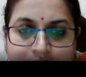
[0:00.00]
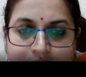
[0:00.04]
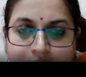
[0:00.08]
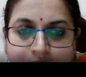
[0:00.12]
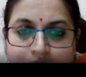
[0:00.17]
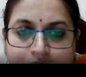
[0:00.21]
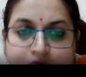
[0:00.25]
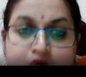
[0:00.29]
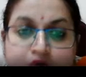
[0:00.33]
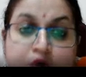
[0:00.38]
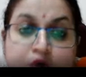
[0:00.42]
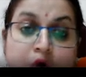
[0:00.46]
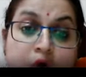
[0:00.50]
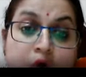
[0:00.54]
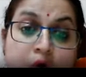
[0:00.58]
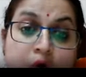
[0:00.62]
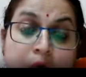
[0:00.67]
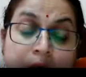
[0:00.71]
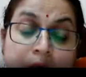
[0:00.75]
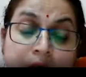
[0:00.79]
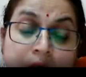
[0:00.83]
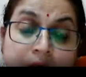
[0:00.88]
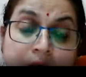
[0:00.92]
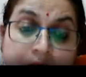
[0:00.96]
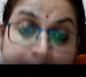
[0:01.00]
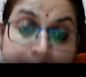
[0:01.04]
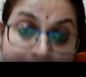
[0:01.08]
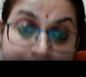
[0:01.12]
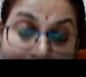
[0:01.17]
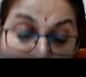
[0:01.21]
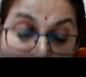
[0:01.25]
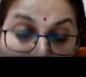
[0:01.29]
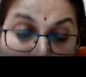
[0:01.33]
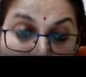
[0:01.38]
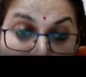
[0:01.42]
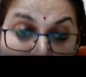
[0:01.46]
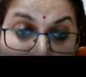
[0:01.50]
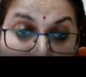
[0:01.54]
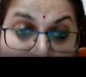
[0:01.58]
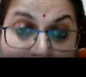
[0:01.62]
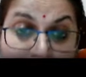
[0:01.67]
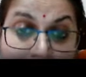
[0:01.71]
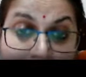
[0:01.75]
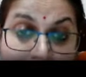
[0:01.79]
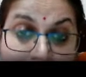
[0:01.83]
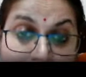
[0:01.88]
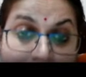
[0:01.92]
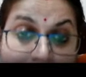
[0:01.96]
So if
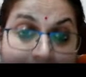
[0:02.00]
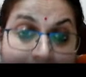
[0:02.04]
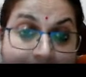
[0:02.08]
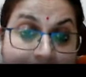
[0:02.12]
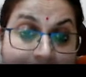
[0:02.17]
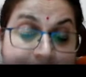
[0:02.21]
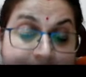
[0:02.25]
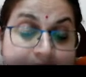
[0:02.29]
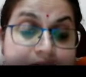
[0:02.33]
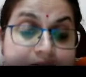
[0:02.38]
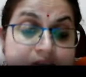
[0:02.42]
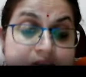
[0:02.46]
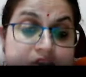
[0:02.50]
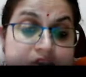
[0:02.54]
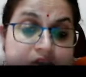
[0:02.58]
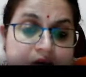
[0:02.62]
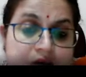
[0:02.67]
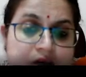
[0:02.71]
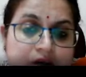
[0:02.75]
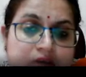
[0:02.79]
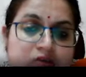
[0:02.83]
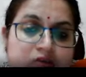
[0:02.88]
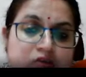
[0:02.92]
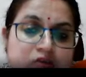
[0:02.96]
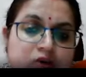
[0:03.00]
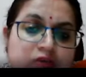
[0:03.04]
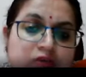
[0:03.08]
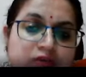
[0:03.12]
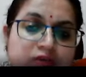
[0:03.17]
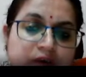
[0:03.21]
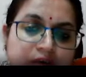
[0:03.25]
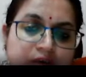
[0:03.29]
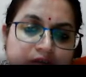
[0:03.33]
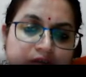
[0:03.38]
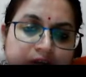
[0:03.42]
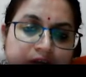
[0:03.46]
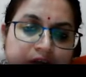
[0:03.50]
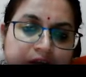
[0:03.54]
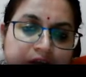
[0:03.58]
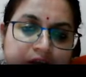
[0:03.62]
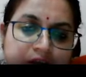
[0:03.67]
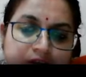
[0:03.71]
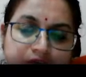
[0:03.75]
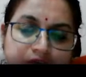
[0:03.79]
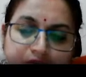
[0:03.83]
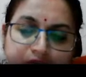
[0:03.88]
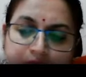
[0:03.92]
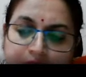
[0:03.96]
there is a chance of heavy
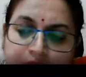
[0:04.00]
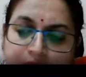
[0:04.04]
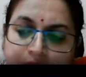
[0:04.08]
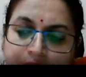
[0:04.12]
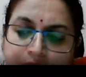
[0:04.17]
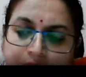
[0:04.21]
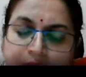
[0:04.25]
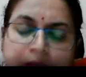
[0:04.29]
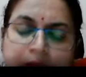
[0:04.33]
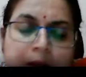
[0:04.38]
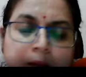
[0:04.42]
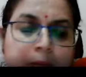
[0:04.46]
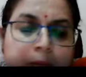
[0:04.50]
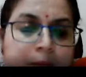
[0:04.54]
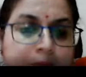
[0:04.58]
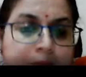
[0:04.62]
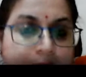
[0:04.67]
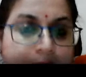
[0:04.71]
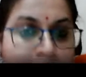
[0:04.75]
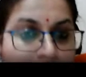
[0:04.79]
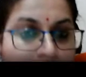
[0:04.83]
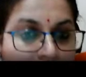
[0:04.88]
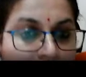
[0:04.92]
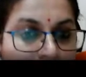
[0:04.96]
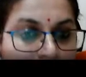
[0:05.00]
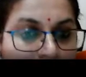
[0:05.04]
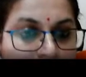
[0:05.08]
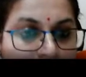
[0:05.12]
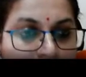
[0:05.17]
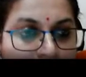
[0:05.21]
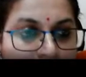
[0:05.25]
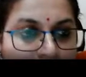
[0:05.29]
rainfall, maybe